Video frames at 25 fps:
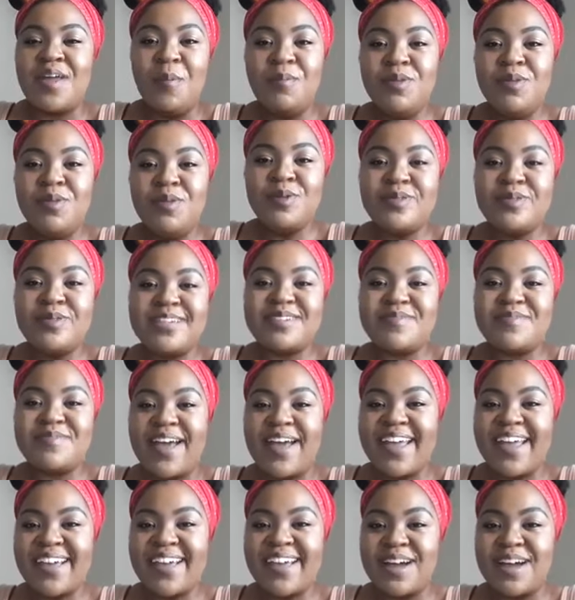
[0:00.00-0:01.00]
muted
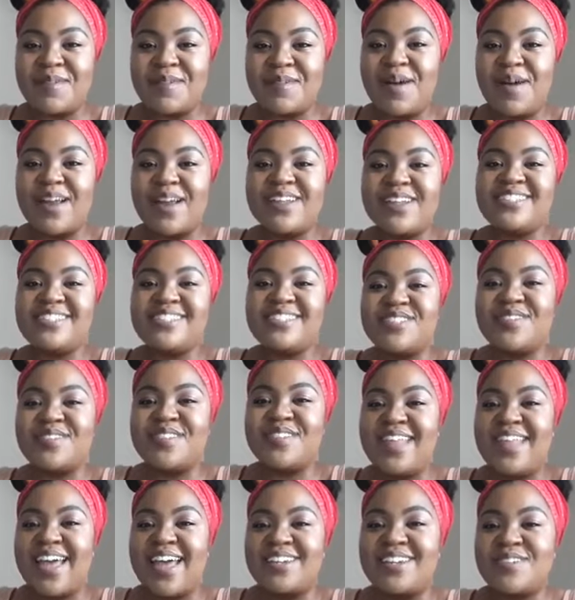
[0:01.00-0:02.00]
mic. Apologies for
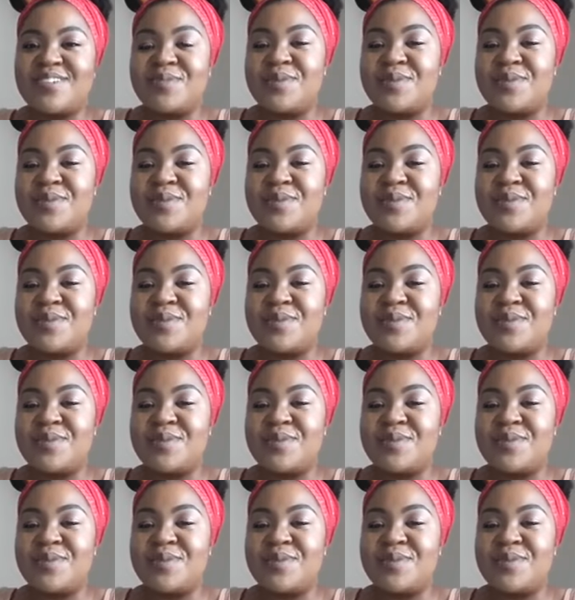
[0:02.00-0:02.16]
that.